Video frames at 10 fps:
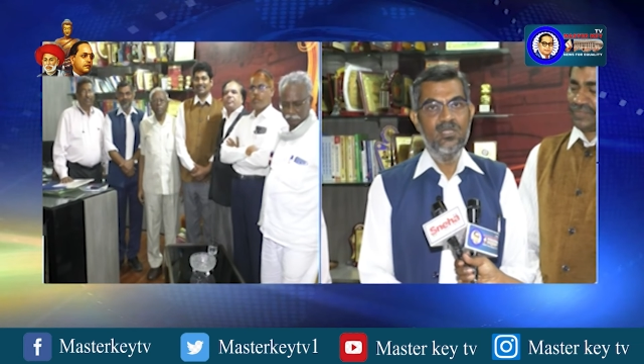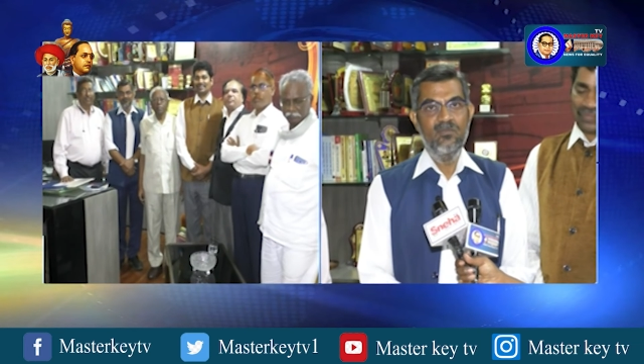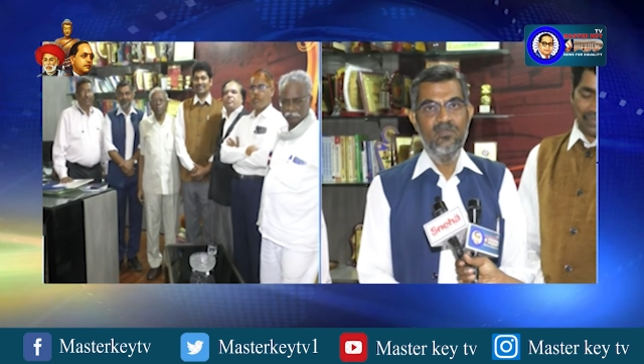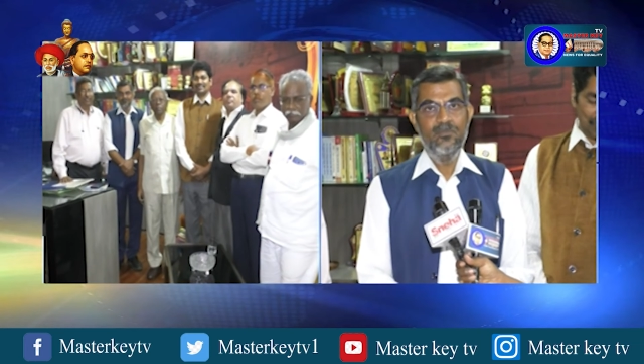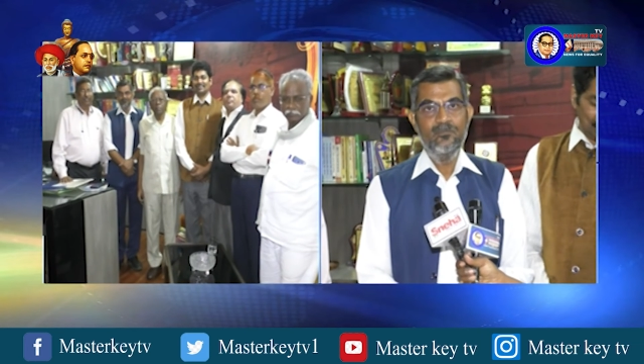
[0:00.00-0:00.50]

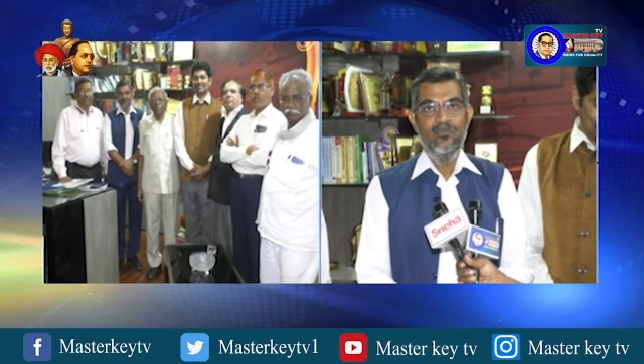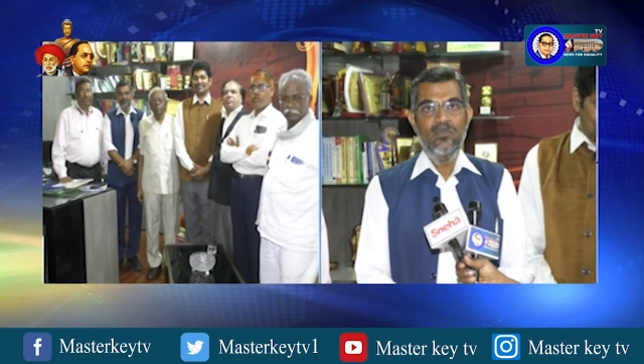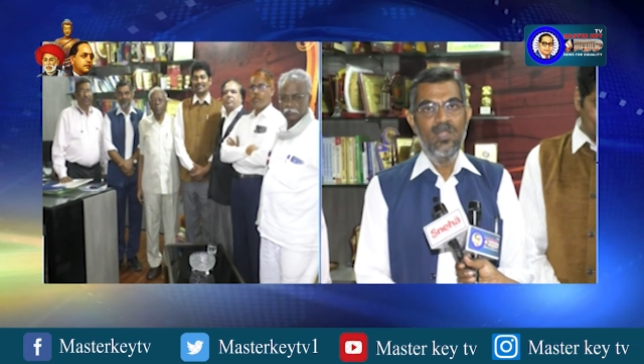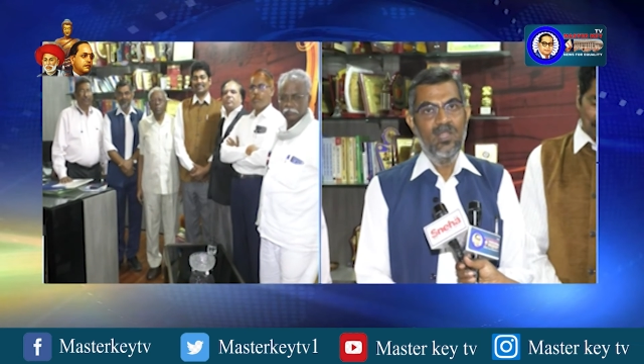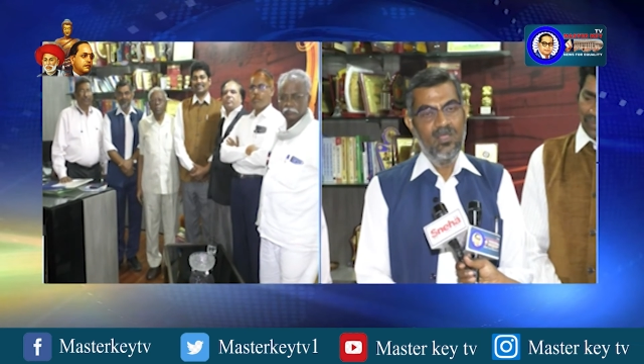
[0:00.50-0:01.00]
TV,
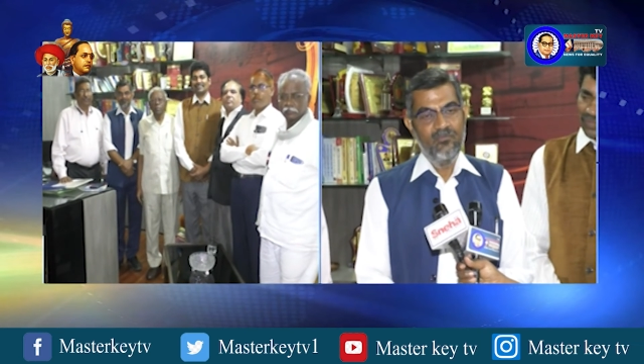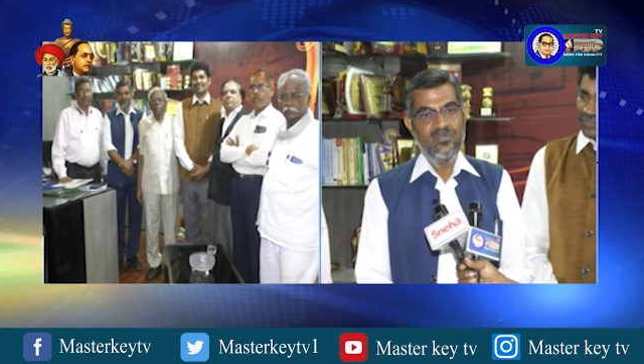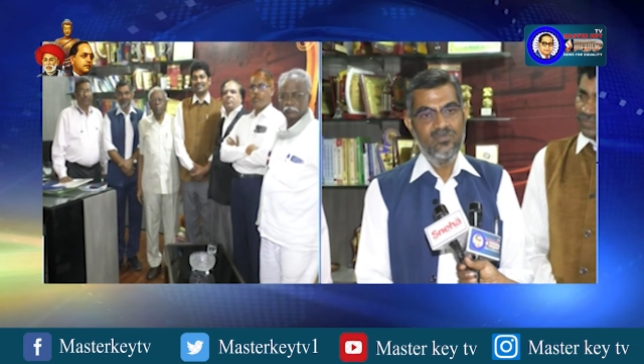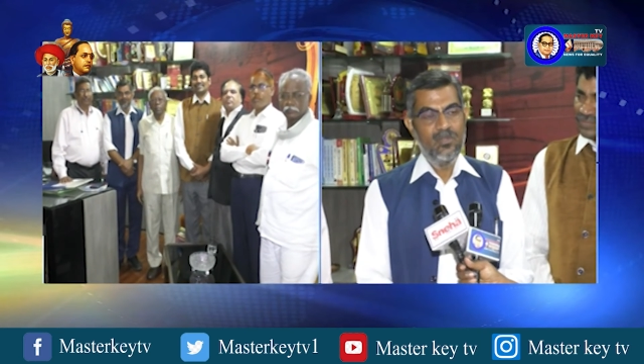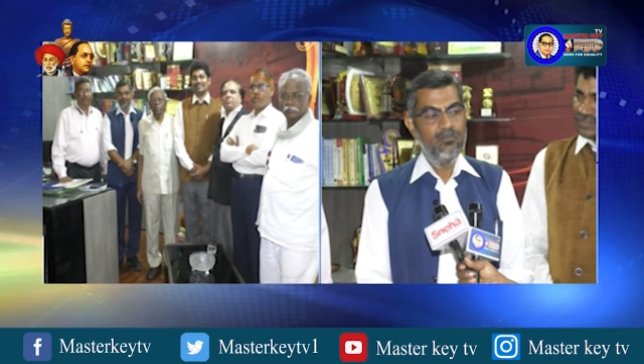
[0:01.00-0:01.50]
and I
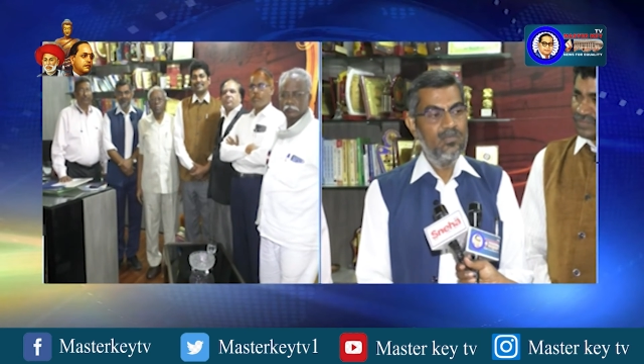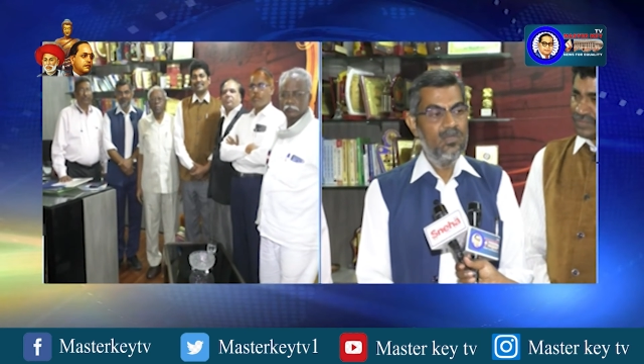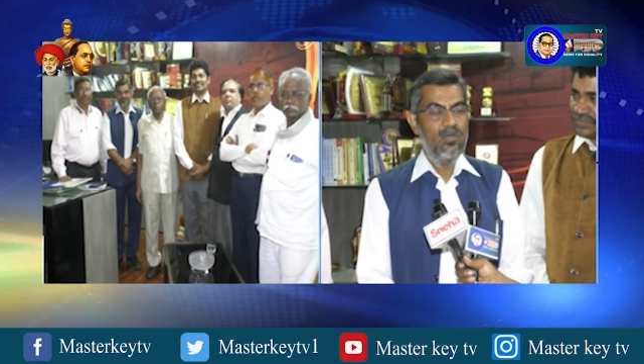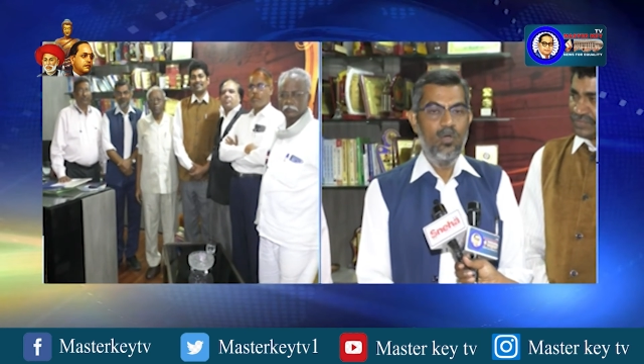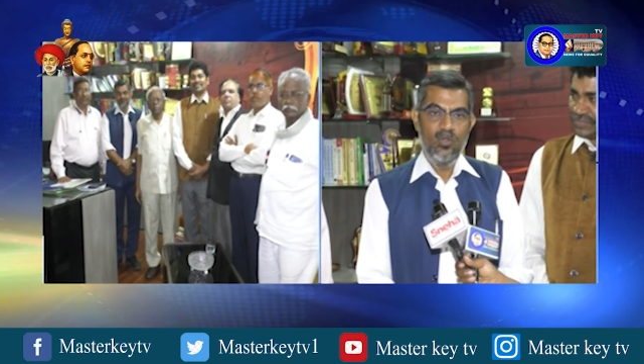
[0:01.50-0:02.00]
wish them,
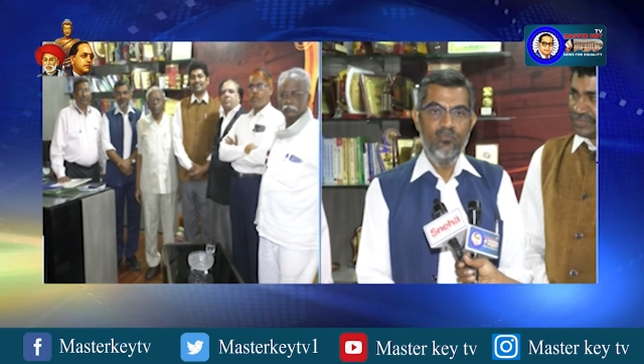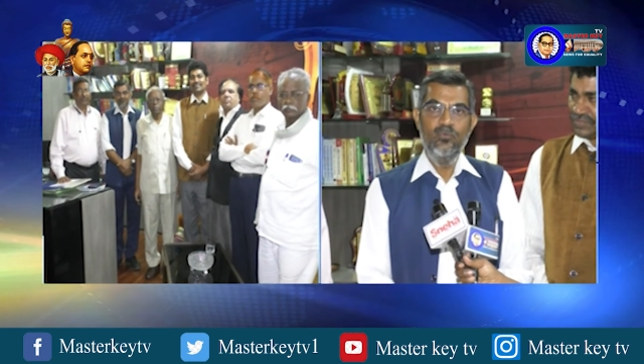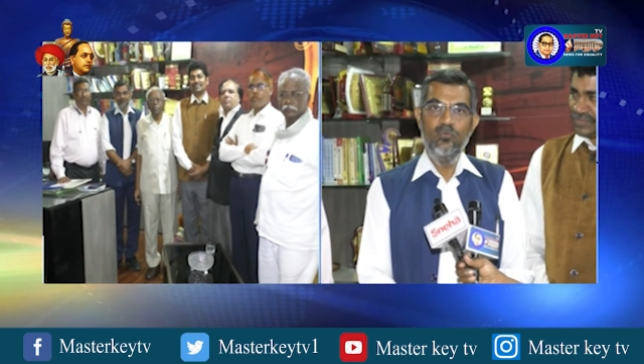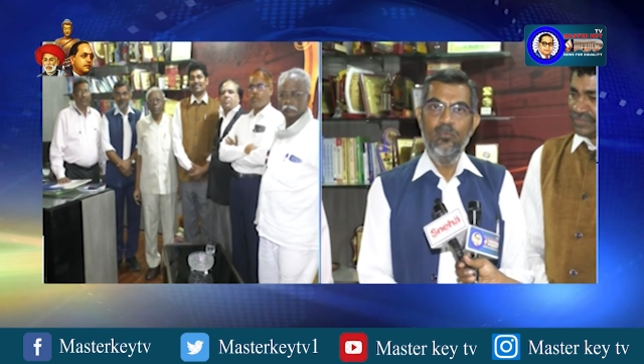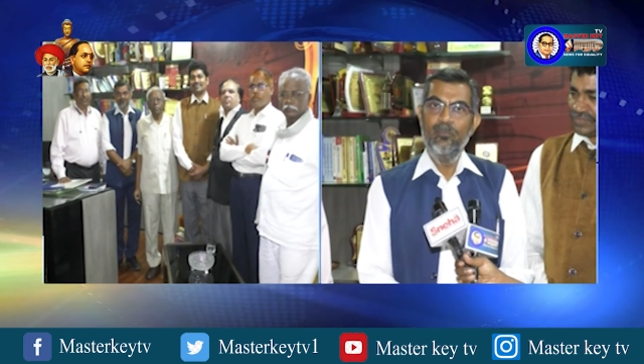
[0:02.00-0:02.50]
all of
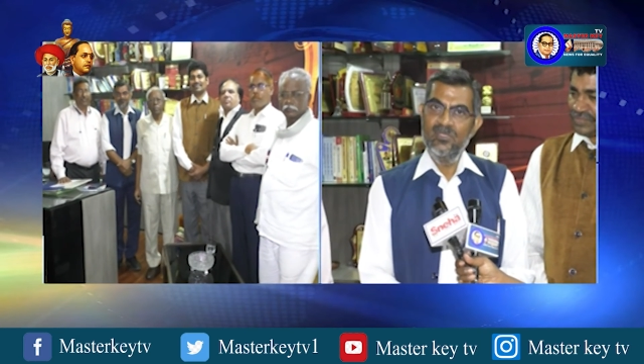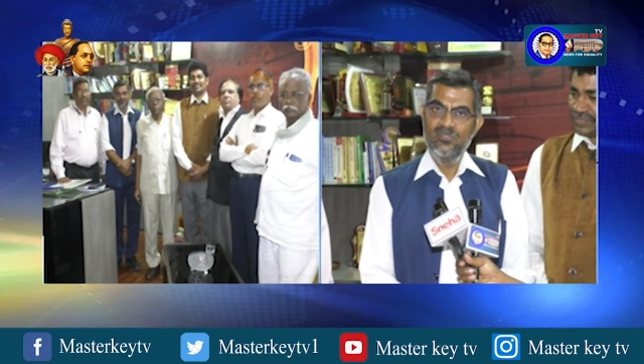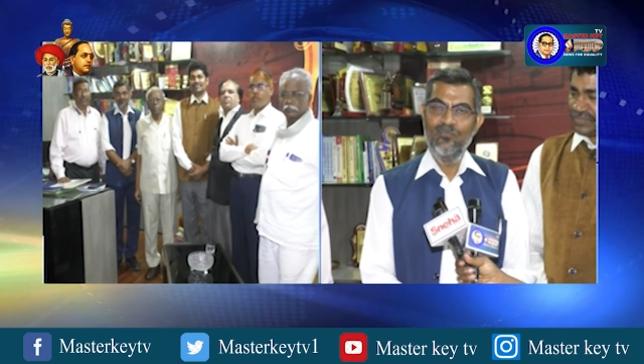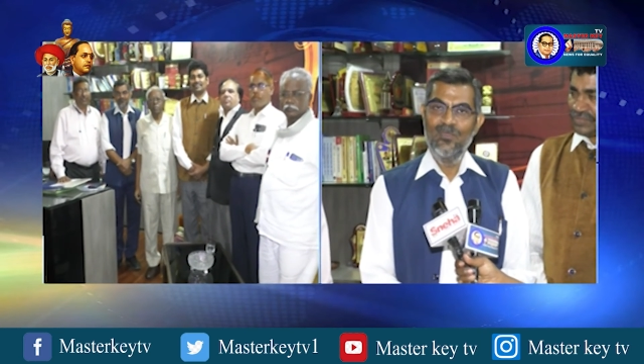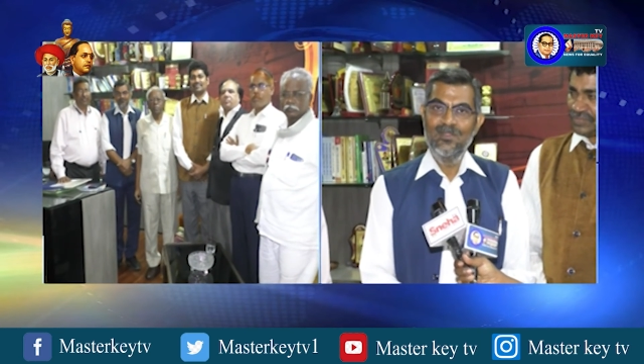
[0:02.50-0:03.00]
you,
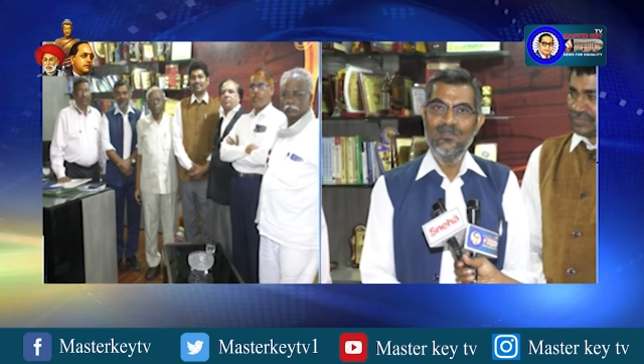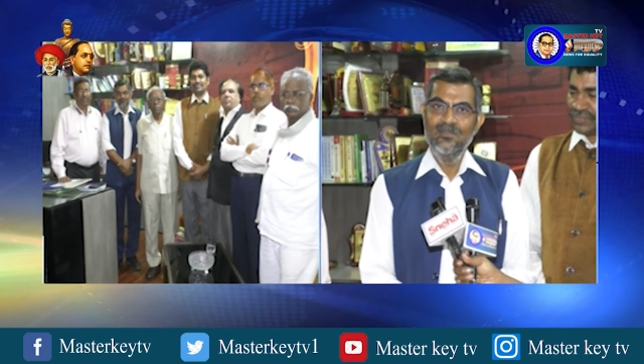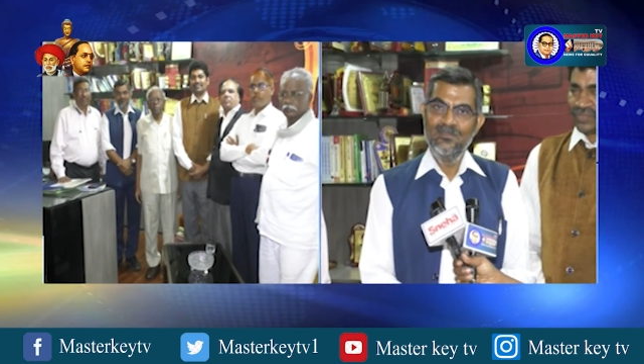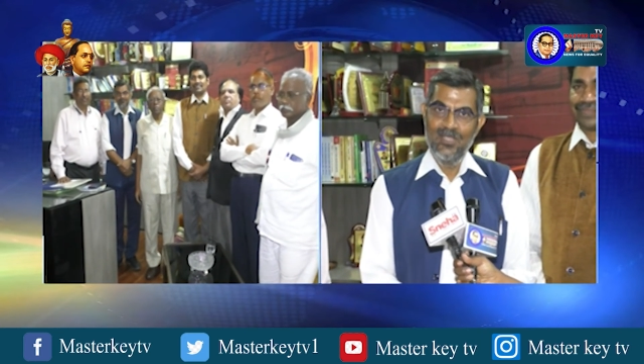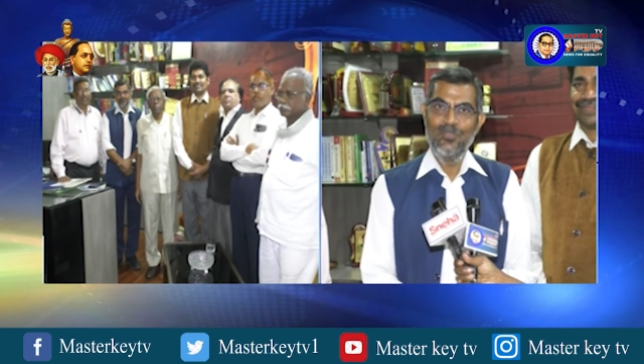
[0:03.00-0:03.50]
best of luck.
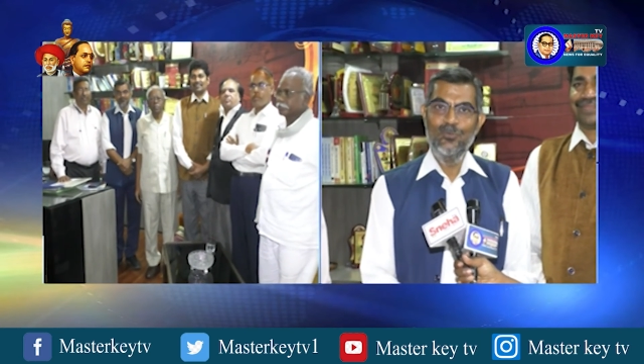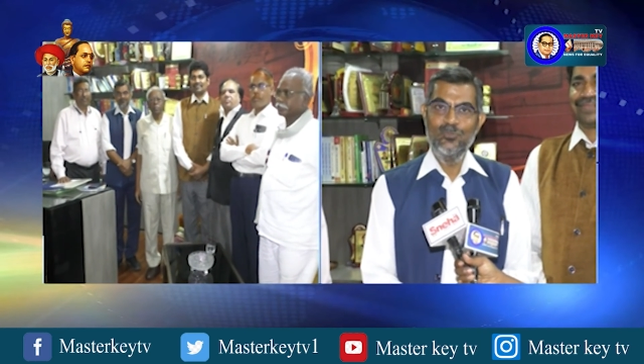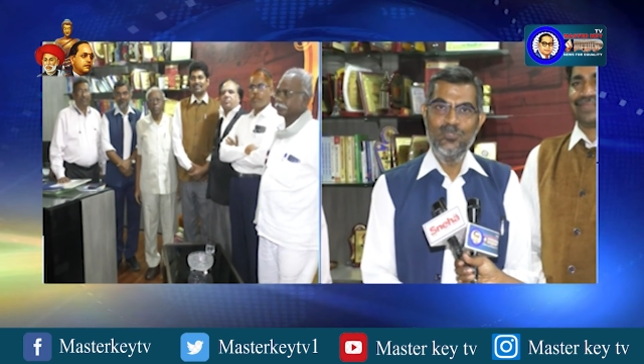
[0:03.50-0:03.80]
Thank you.